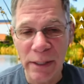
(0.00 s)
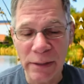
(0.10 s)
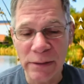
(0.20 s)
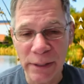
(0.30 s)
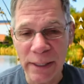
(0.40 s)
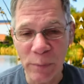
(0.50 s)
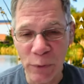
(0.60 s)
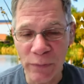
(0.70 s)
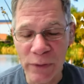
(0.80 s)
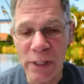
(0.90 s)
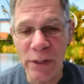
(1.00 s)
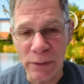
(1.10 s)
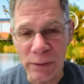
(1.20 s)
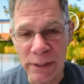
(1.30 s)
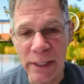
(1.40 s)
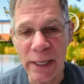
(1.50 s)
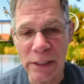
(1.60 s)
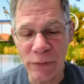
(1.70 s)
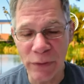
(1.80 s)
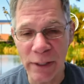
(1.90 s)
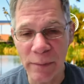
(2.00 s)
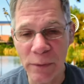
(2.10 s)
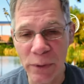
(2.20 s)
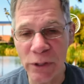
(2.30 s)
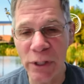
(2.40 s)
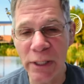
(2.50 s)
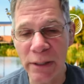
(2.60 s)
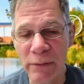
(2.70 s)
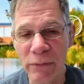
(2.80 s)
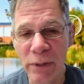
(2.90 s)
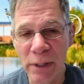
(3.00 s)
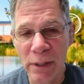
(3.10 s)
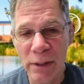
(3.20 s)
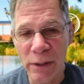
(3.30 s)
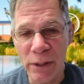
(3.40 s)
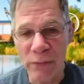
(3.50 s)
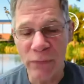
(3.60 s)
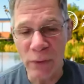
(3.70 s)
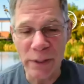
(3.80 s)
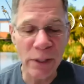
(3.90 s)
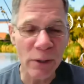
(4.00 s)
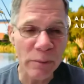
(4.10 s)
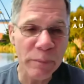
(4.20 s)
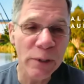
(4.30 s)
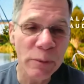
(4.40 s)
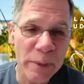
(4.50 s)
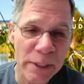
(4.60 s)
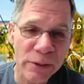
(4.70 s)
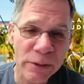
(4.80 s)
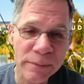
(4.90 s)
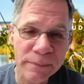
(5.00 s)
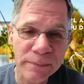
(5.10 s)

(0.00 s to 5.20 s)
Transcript: is the number of years it takes for them to achieve their full adult plumage.